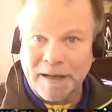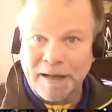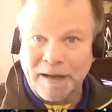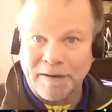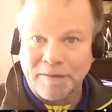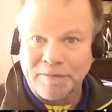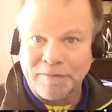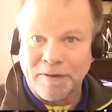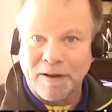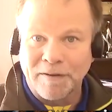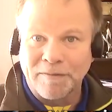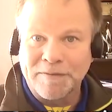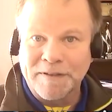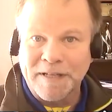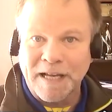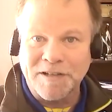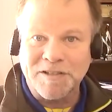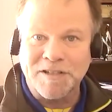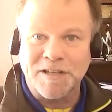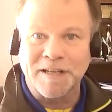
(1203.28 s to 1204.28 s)
of of
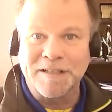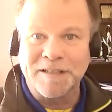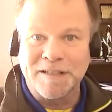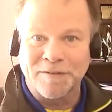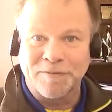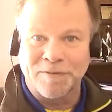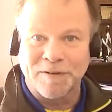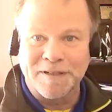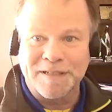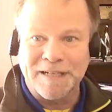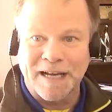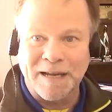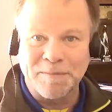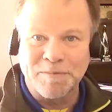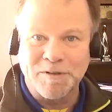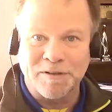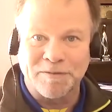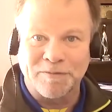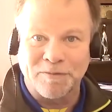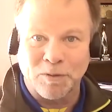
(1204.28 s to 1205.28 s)
testing different
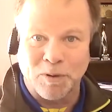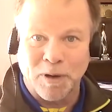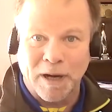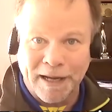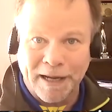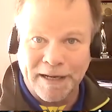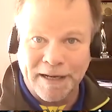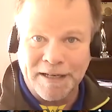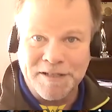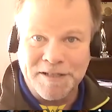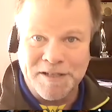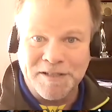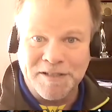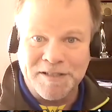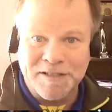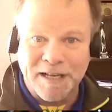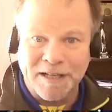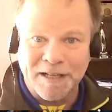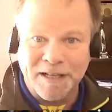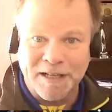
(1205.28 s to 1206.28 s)
types of varieties
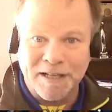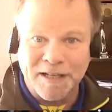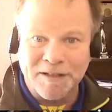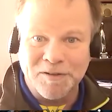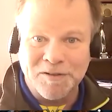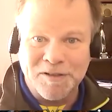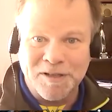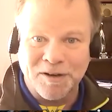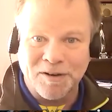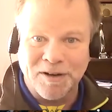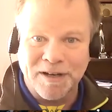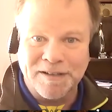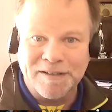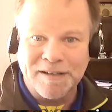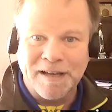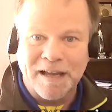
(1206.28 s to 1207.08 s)
inside yes. those areas?